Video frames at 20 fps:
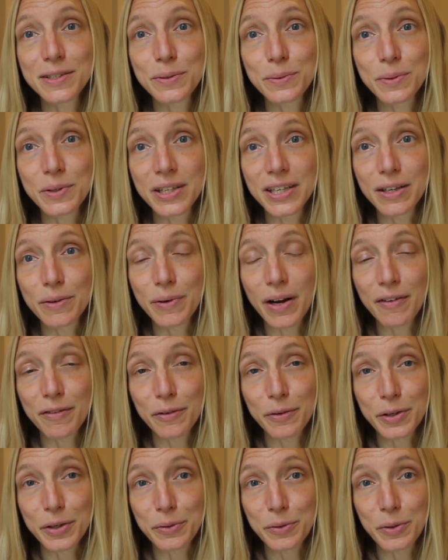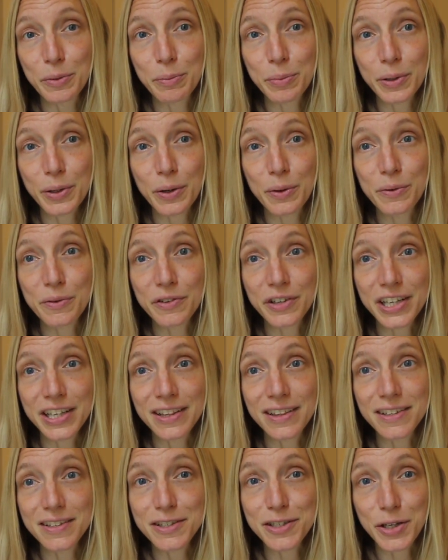to the Ravelry group over
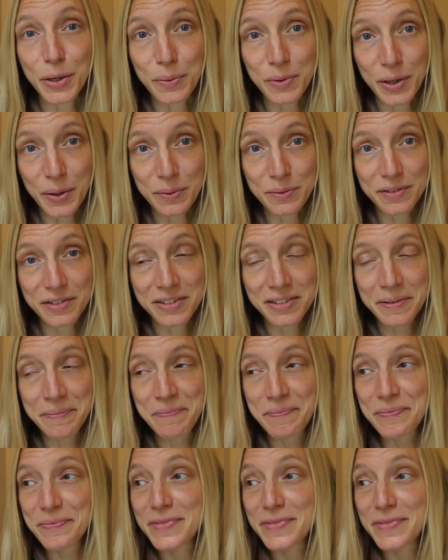in the show notes.